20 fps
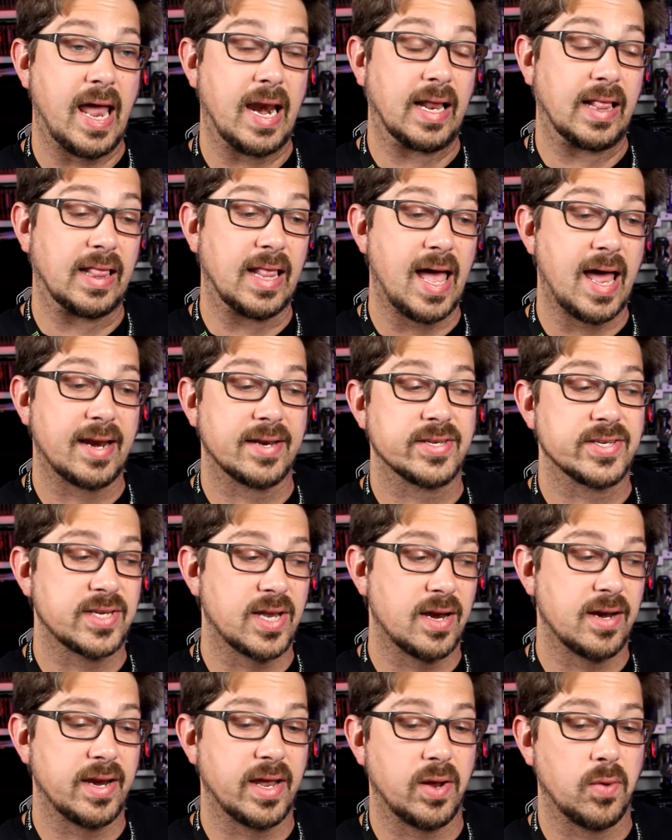and a lot of
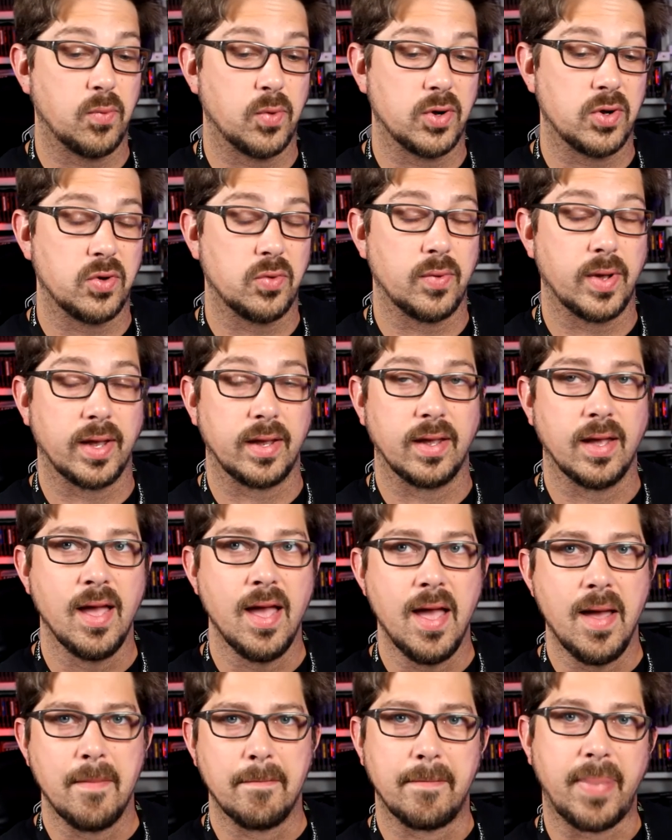Sunday were doing
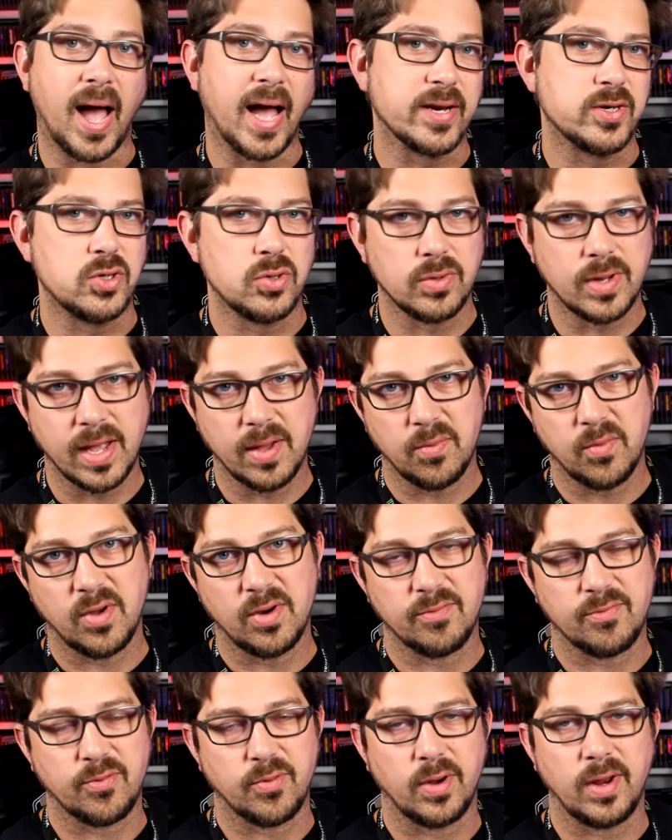buy two, get
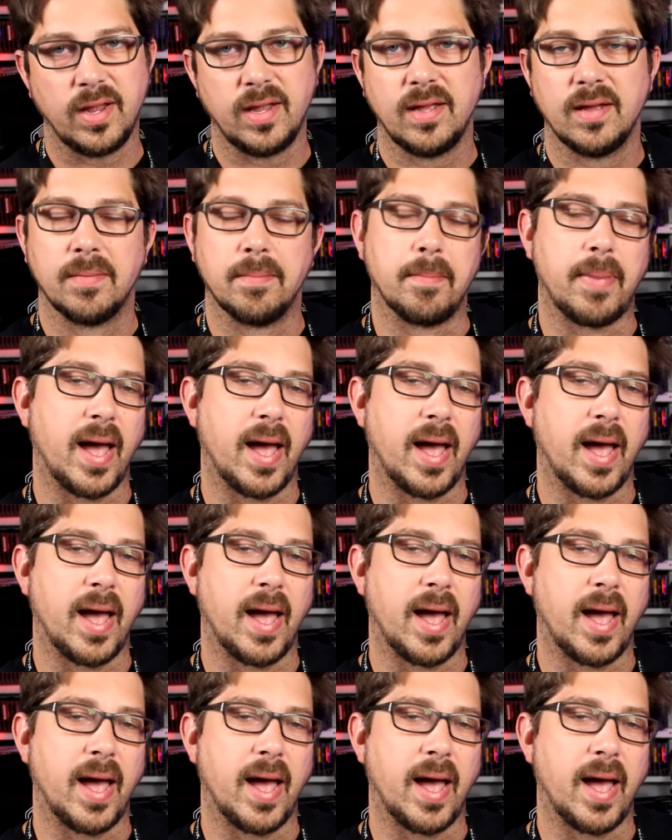one free,